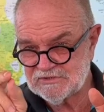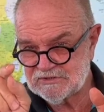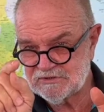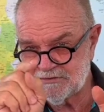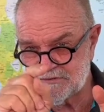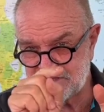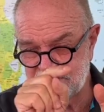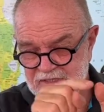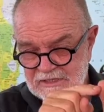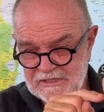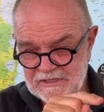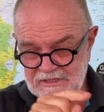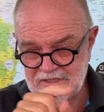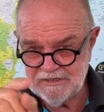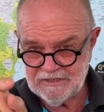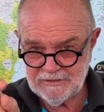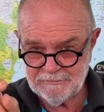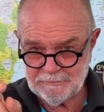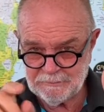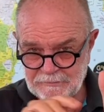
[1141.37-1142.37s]
to
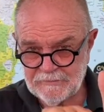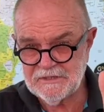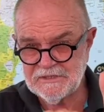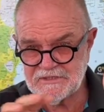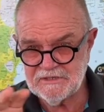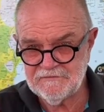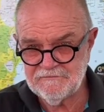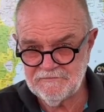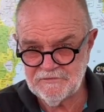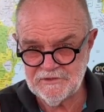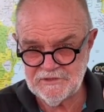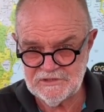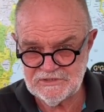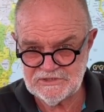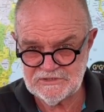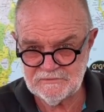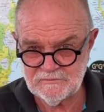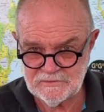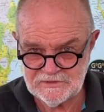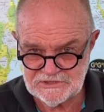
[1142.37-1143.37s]
a printed
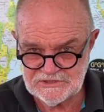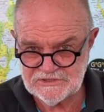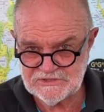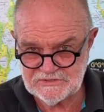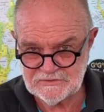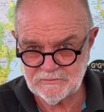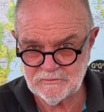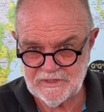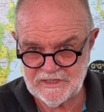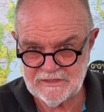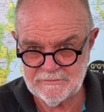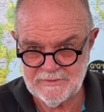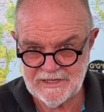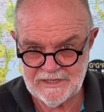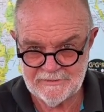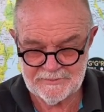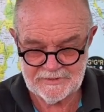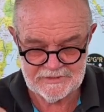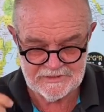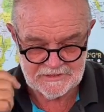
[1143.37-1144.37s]
version, which is a weather
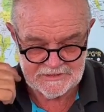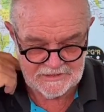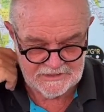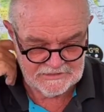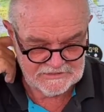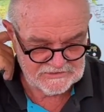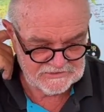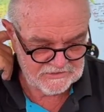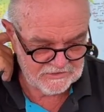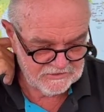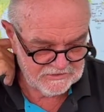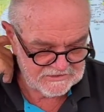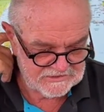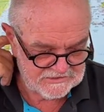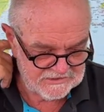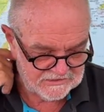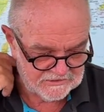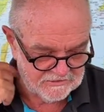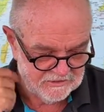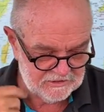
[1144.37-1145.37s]
map. Okay, so the
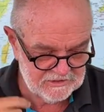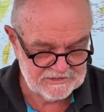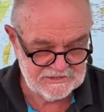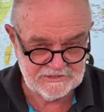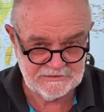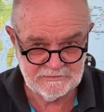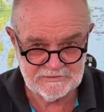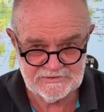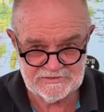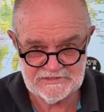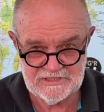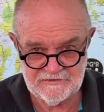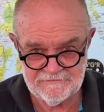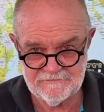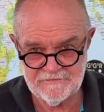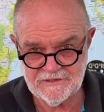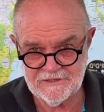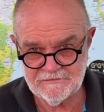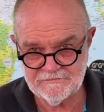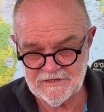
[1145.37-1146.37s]
technology was
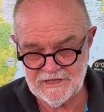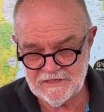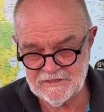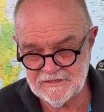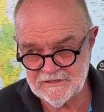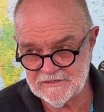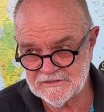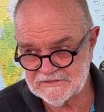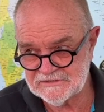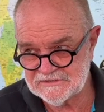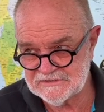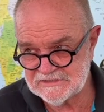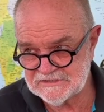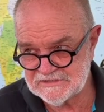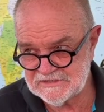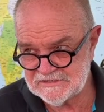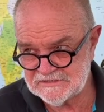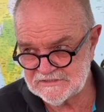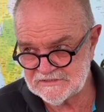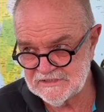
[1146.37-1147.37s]
definitely around in the
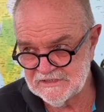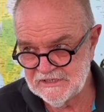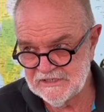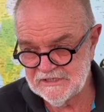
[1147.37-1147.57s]
60s.